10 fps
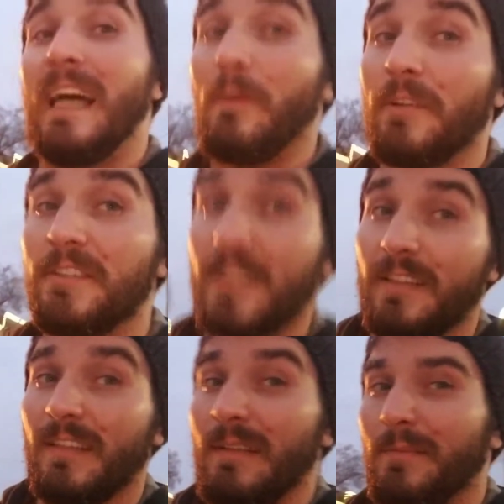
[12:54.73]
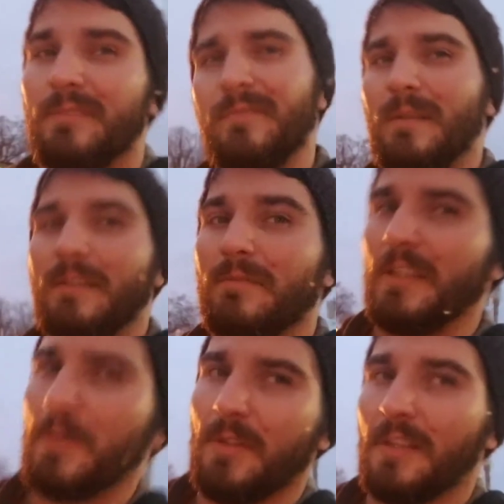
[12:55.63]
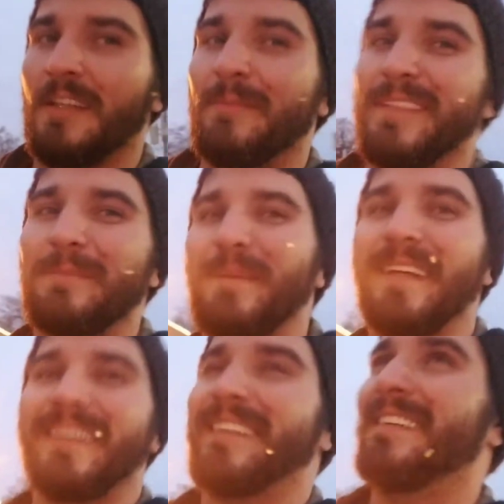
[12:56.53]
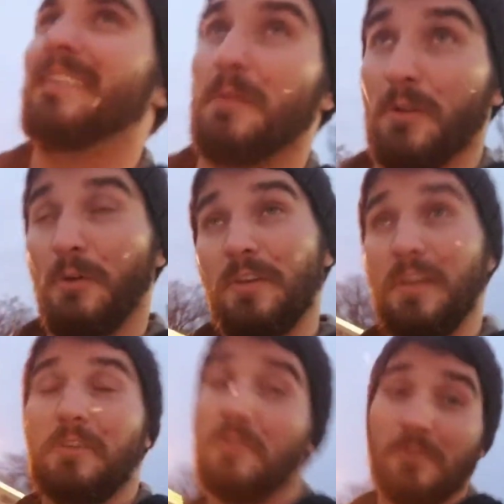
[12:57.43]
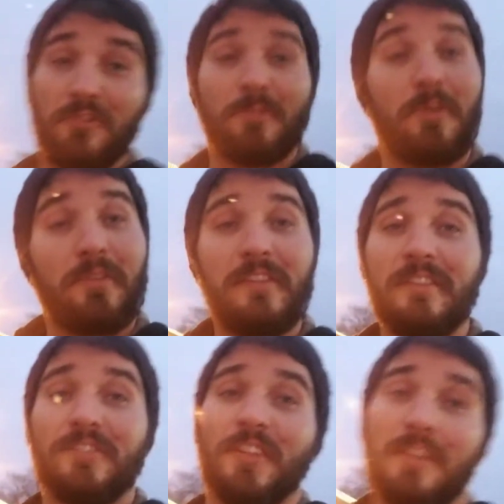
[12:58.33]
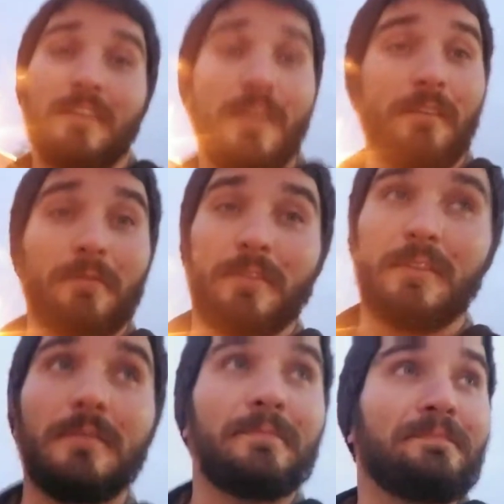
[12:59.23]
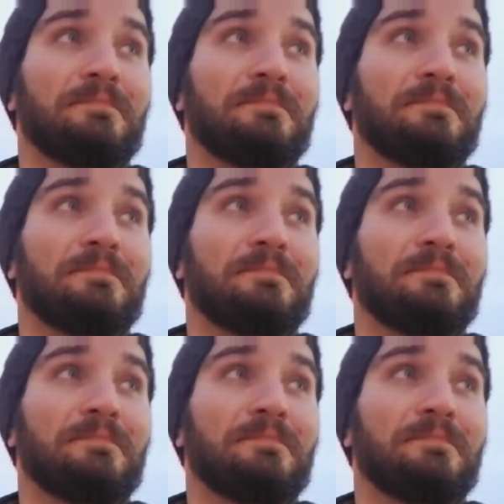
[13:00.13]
I want to check it out, but no, I mean a bank. Oh yeah, here, come on in and check it out, you know?